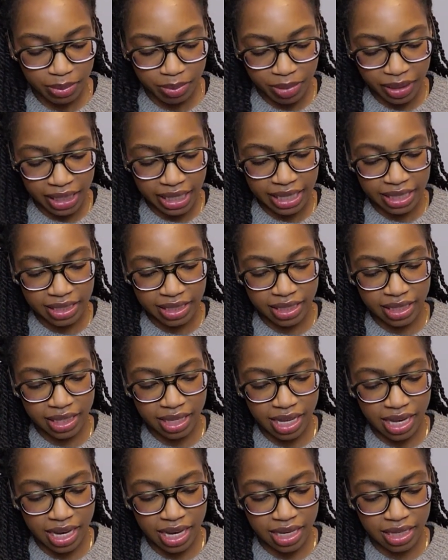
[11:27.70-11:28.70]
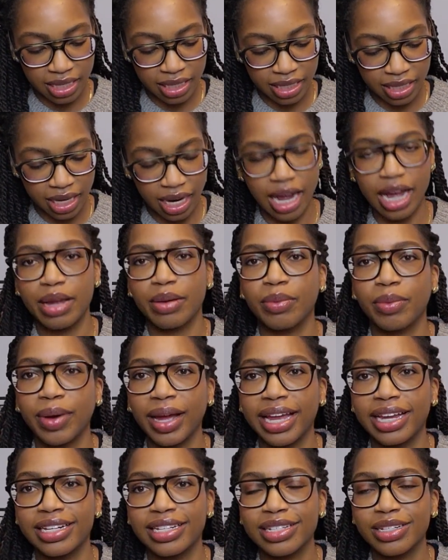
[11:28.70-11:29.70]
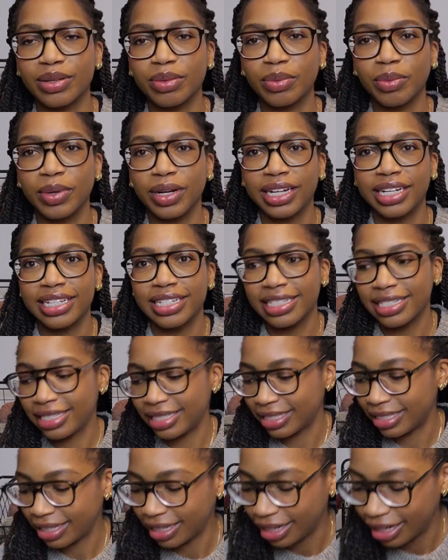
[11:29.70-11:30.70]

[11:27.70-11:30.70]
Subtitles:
place that I went was